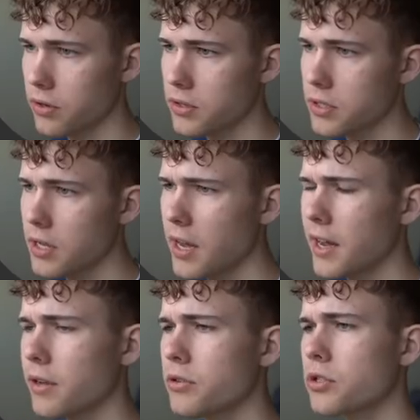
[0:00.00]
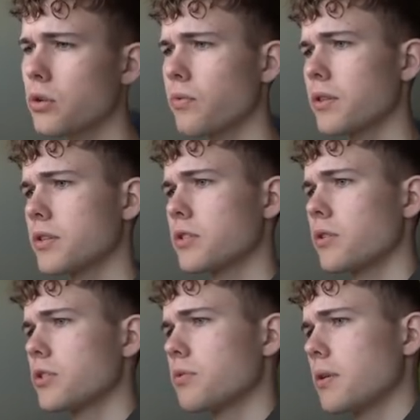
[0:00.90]
noise. And I also don't want this
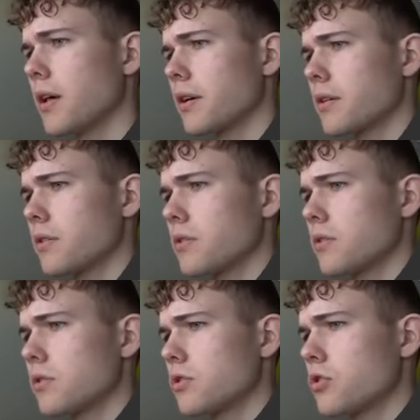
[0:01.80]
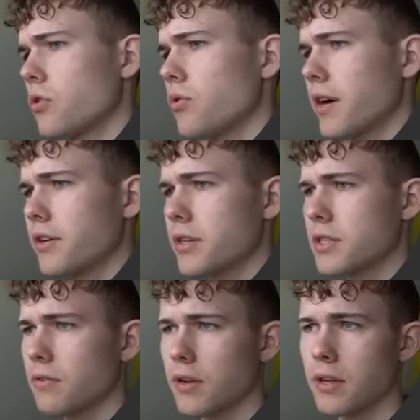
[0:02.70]
noise to be like so
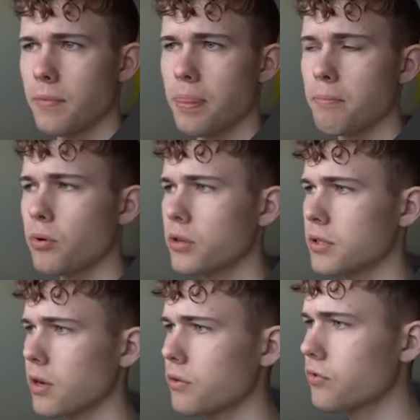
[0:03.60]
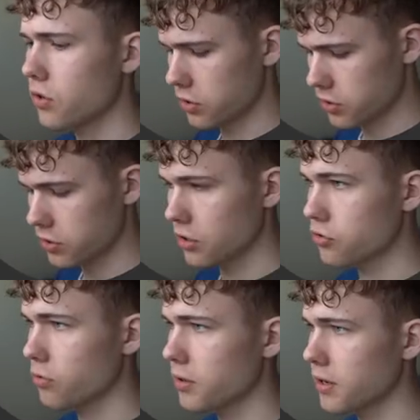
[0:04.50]
aggressively pointed outwards,
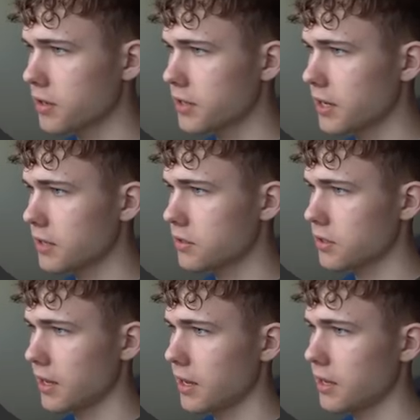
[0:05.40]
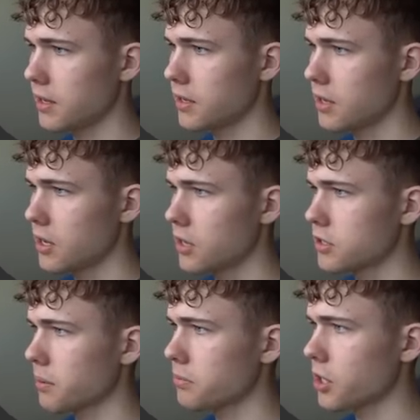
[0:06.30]
so I'm gonna create a
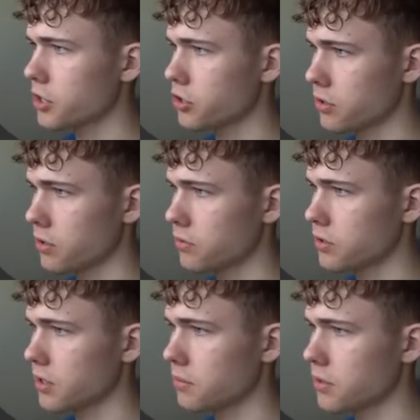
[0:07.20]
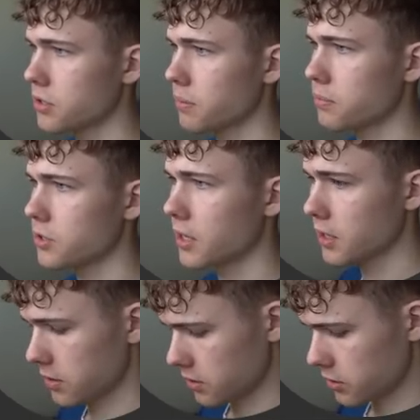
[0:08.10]
subtraction node and I'm gonna
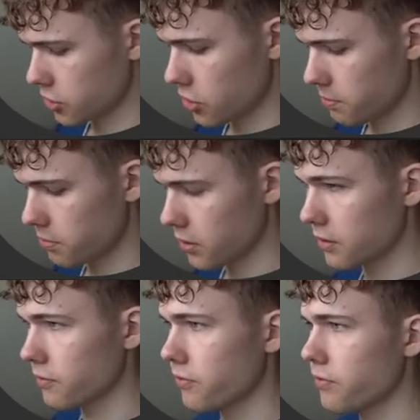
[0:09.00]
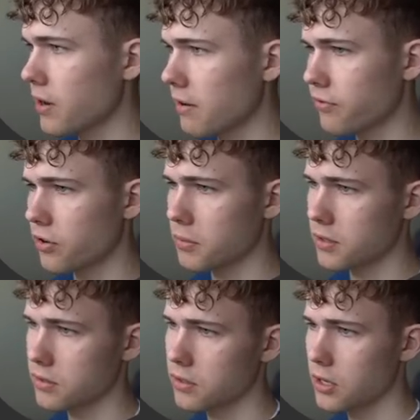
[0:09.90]
subtract 0.5 from
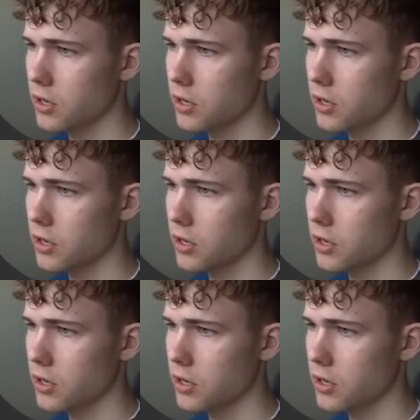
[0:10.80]
it,